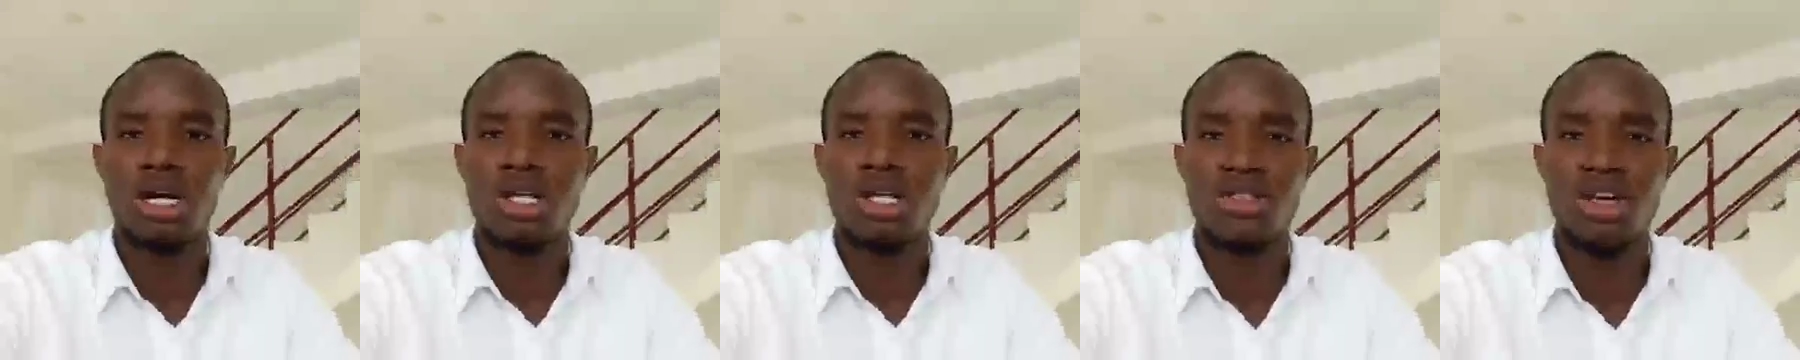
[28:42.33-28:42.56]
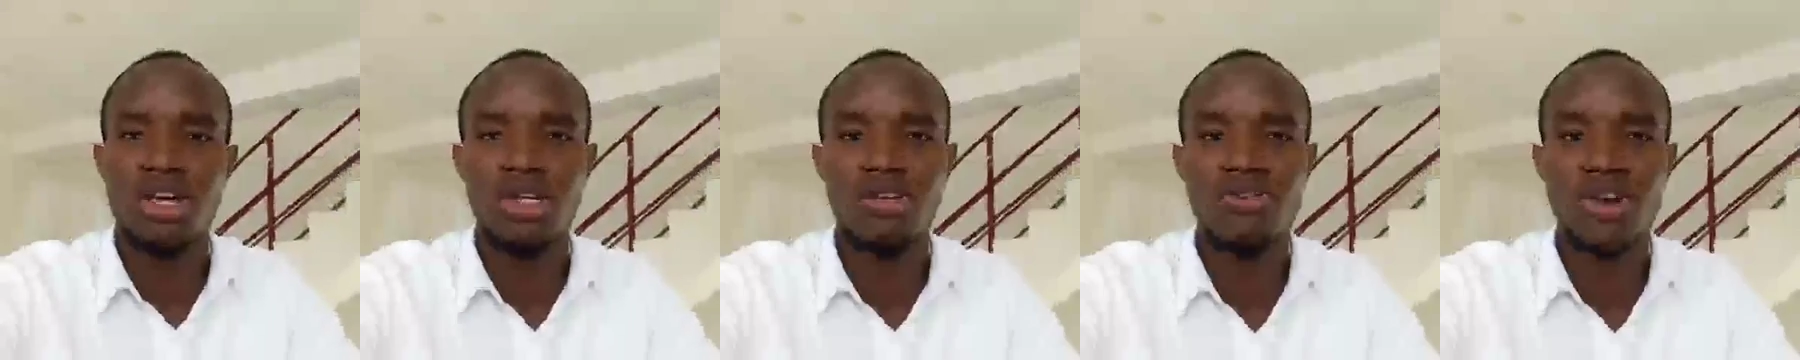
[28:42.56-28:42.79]

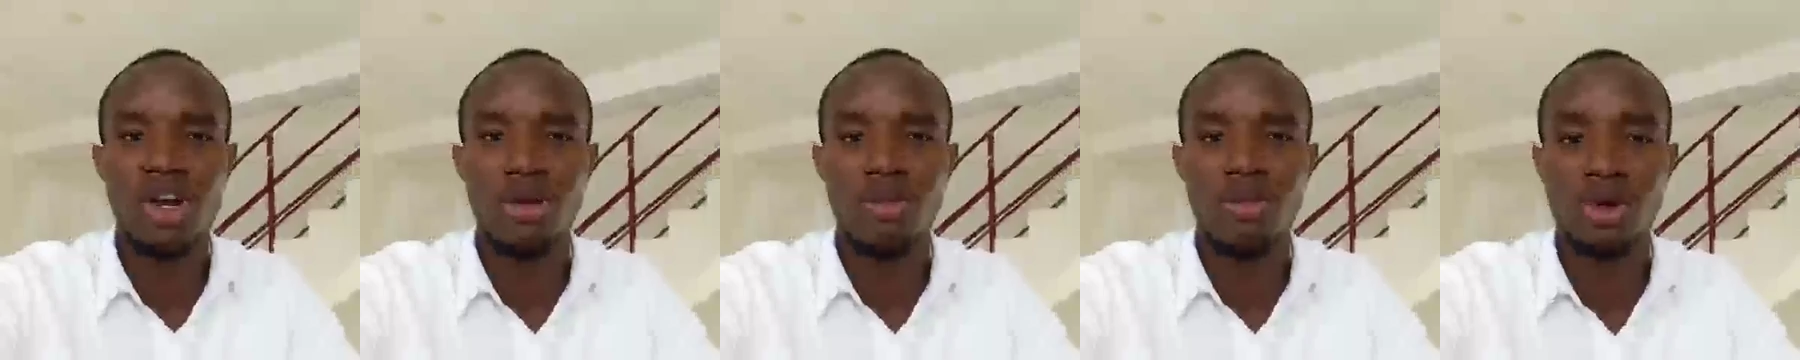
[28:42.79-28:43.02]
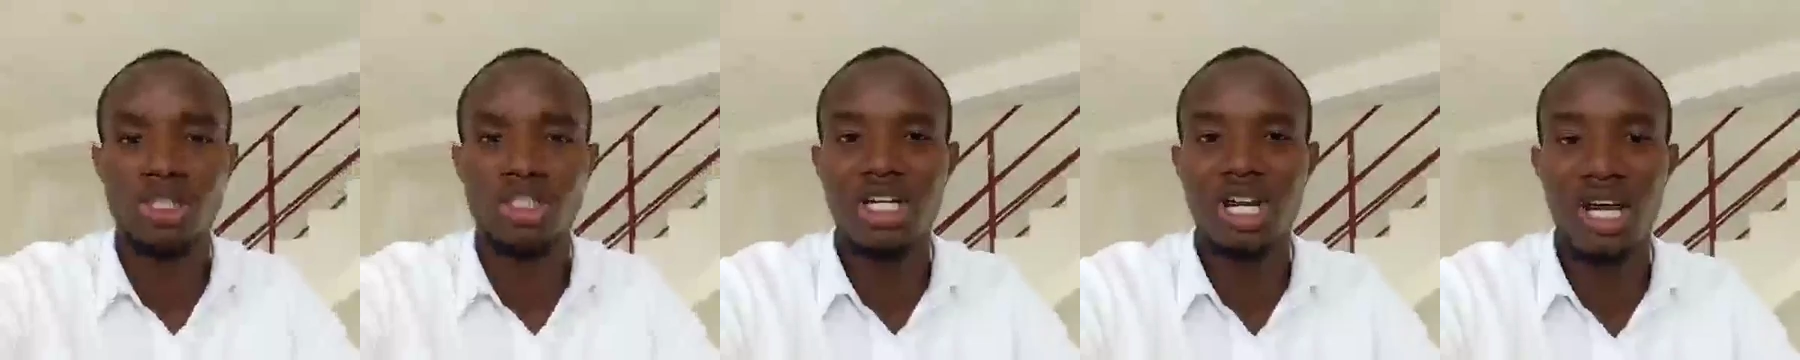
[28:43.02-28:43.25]
thank you very
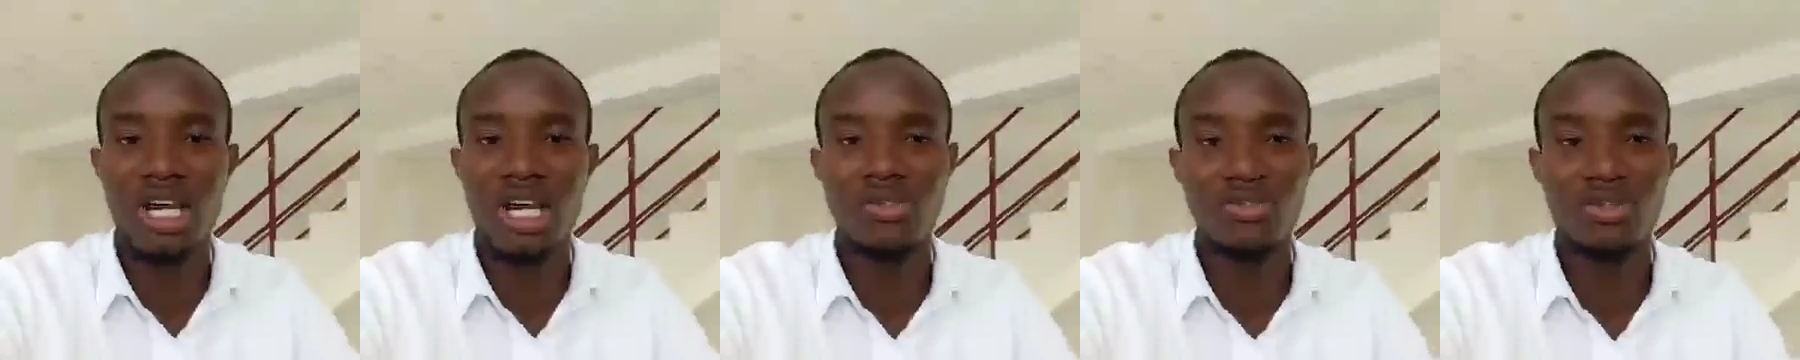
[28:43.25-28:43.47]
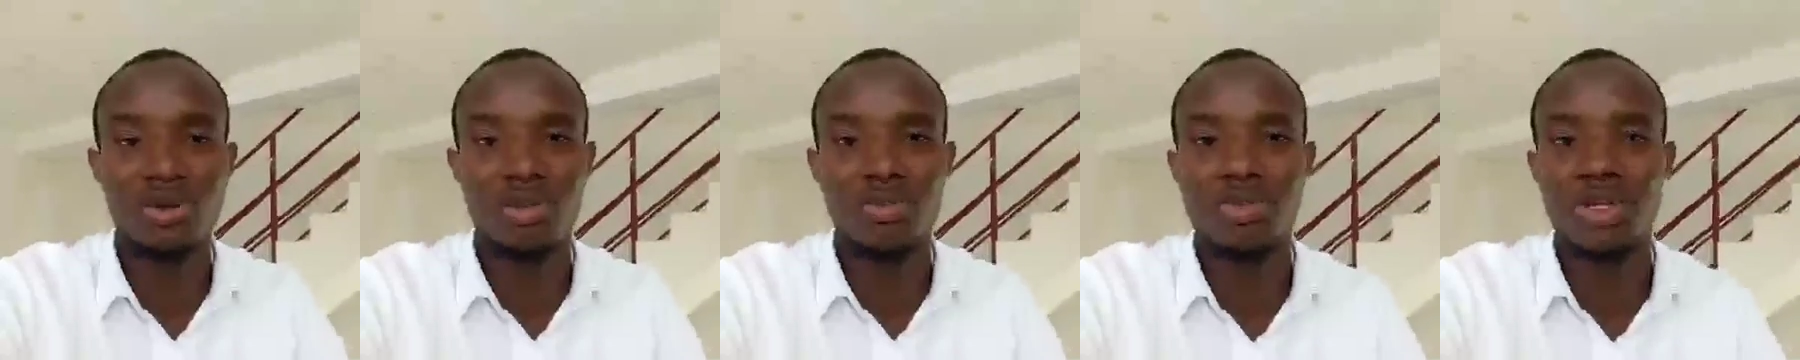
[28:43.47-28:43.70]
much,
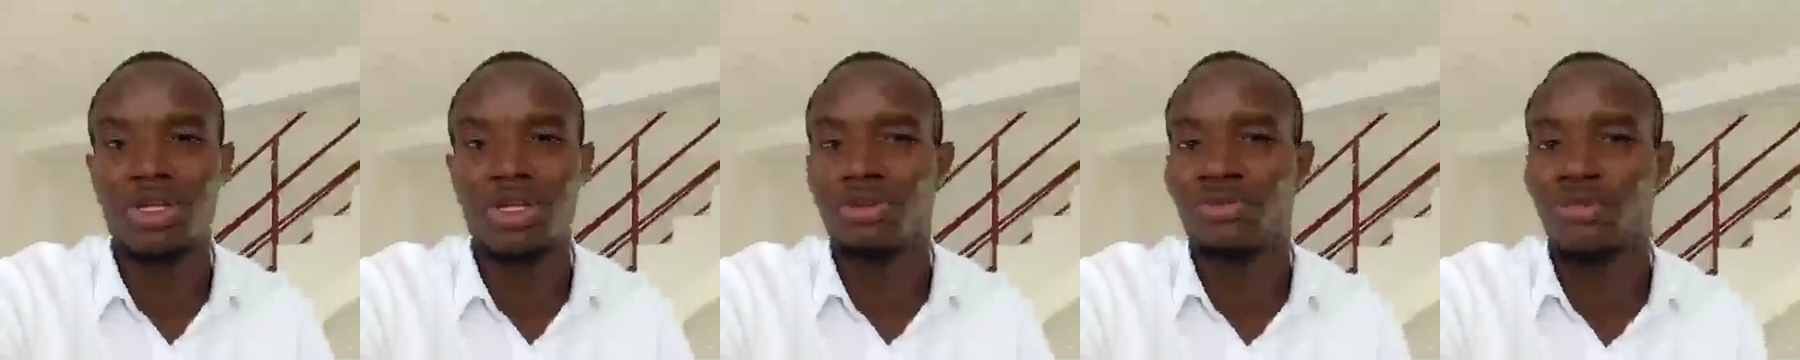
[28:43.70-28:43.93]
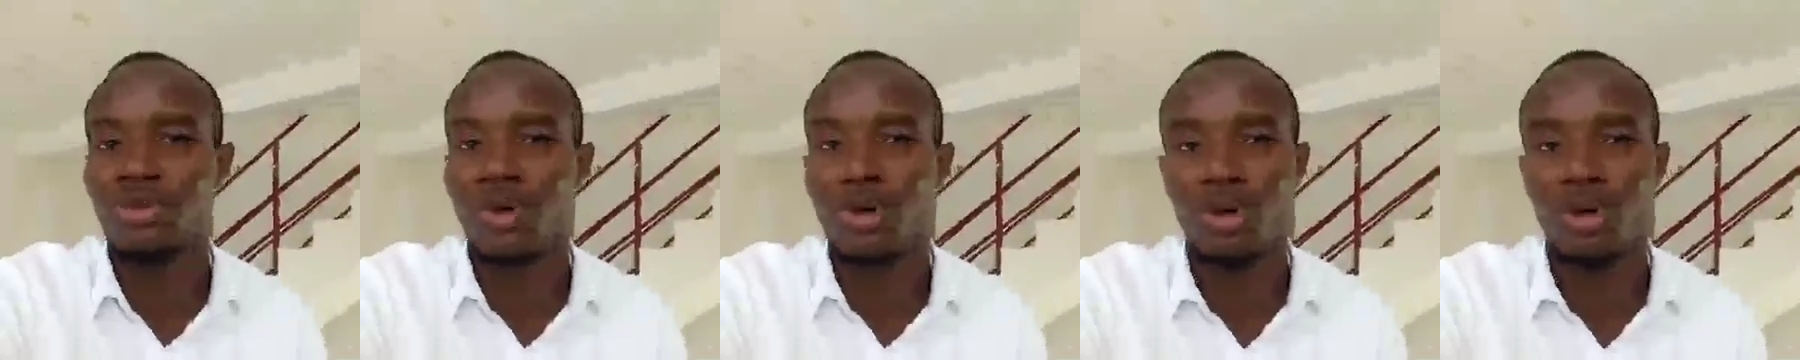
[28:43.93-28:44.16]
guys,
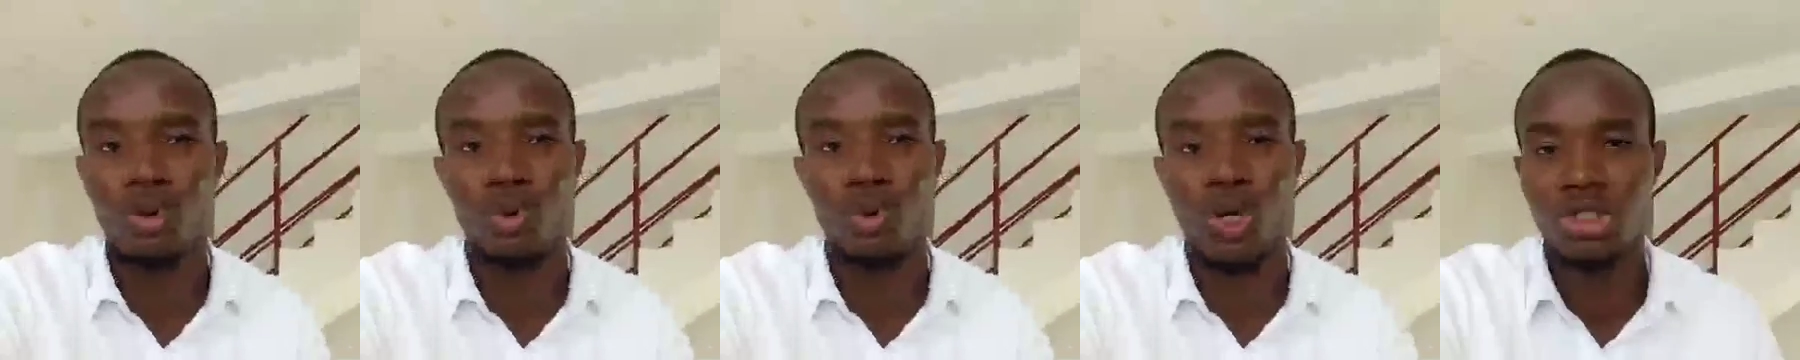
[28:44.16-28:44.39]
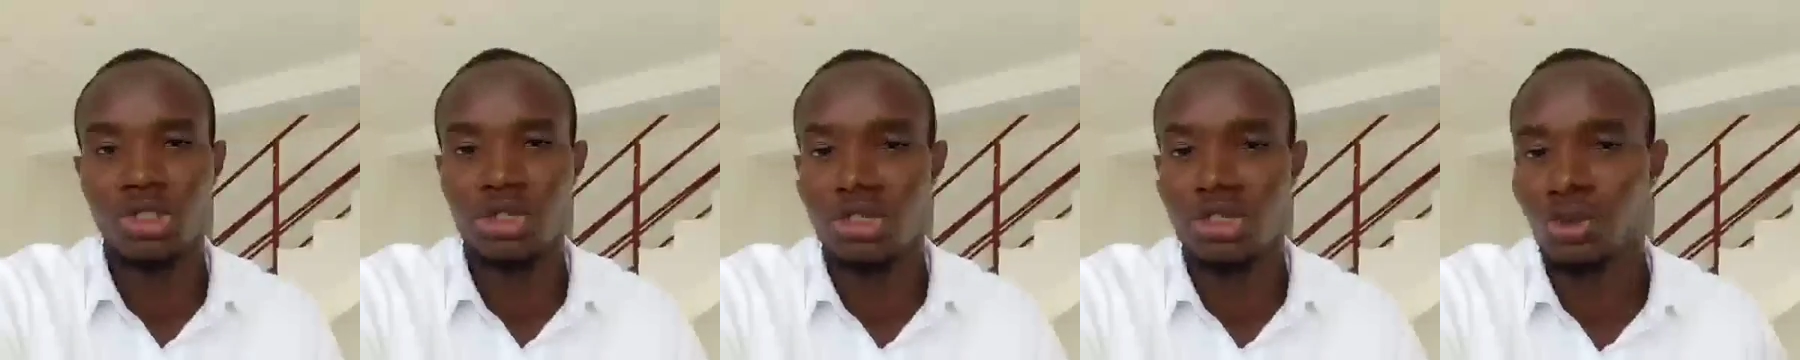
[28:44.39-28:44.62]
for
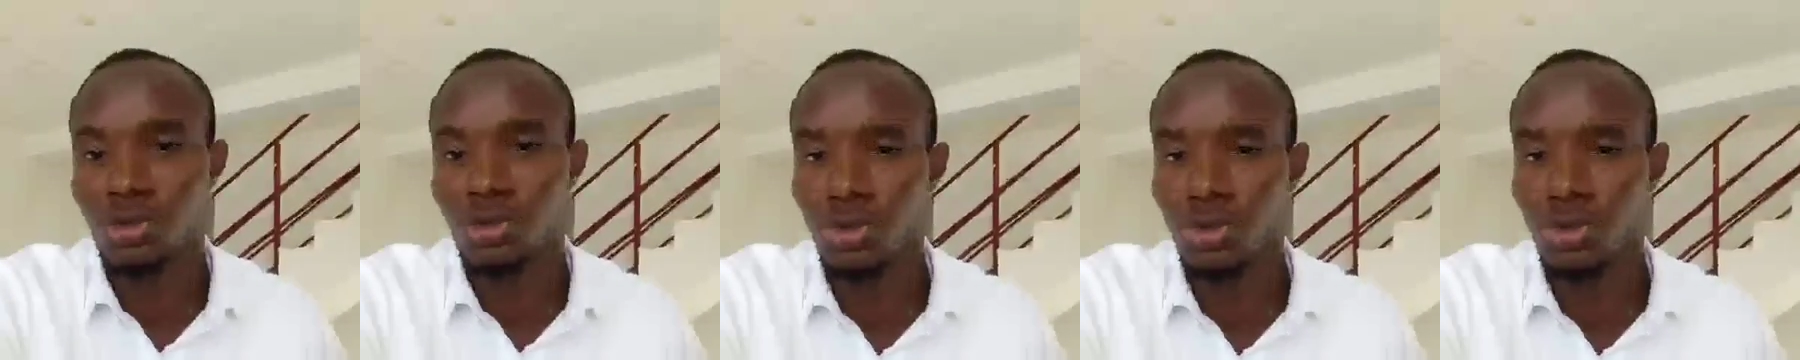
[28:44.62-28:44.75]
watching